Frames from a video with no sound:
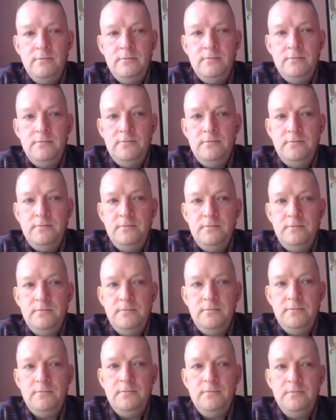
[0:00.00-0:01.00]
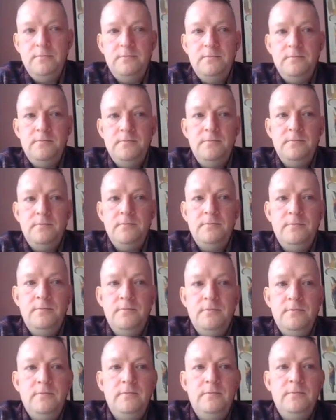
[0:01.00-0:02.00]

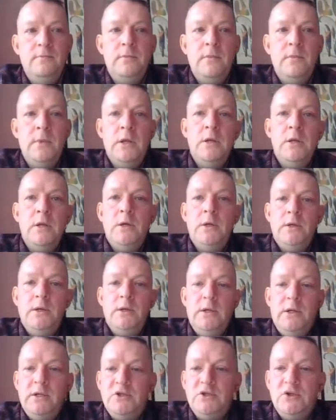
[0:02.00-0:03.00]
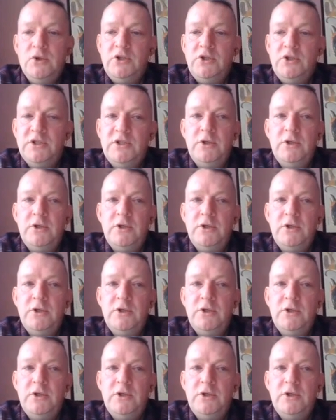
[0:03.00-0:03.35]
(no one is talking)